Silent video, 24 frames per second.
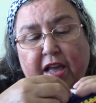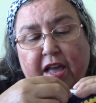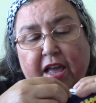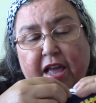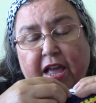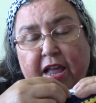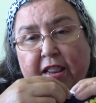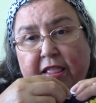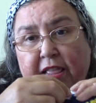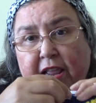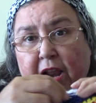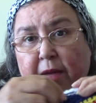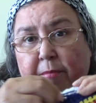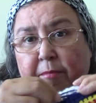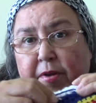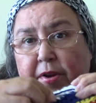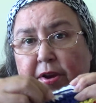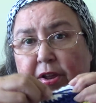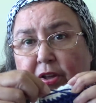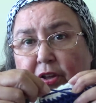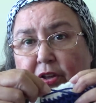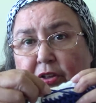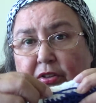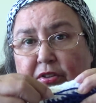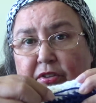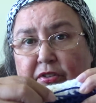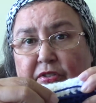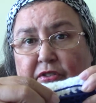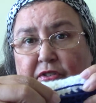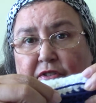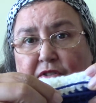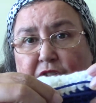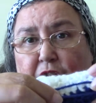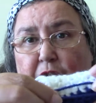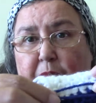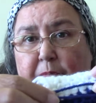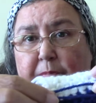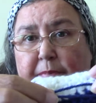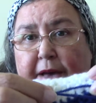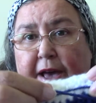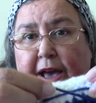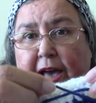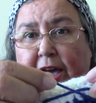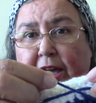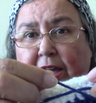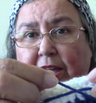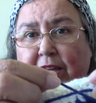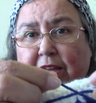and then I'm going to sew
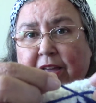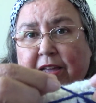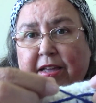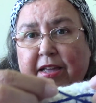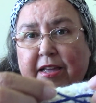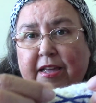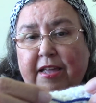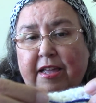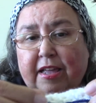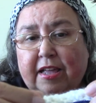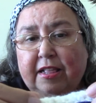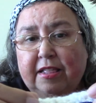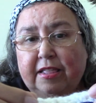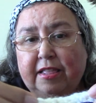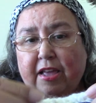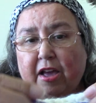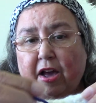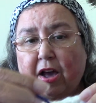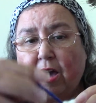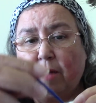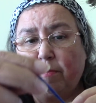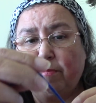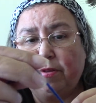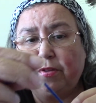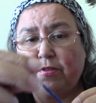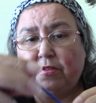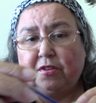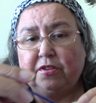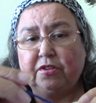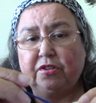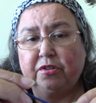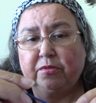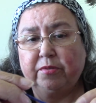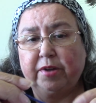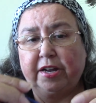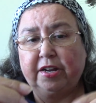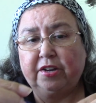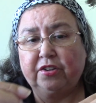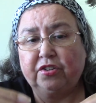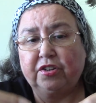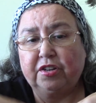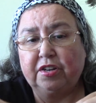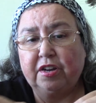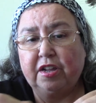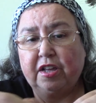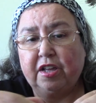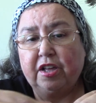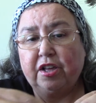back in the opposite
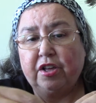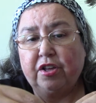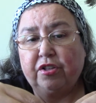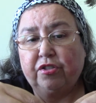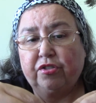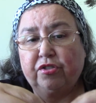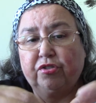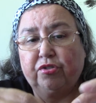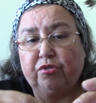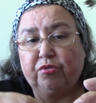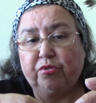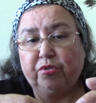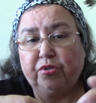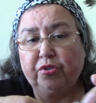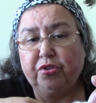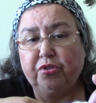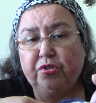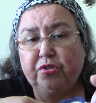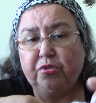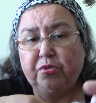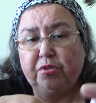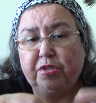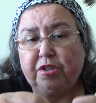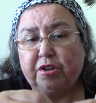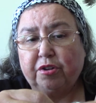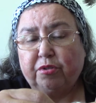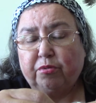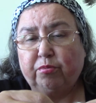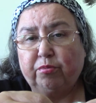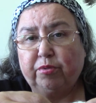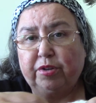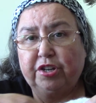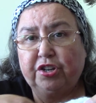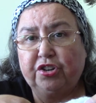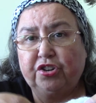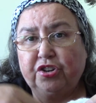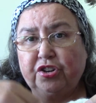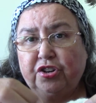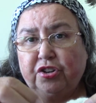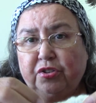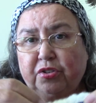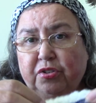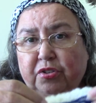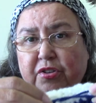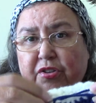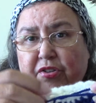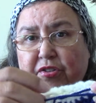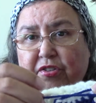direction through the
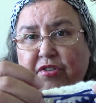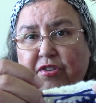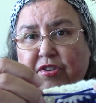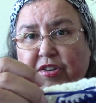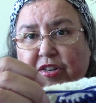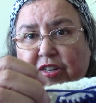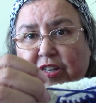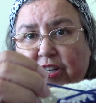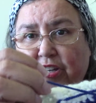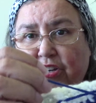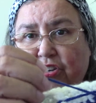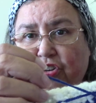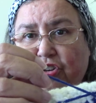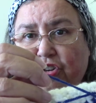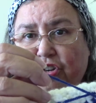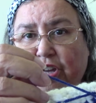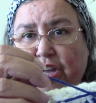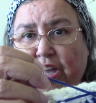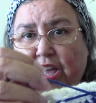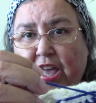original stitch.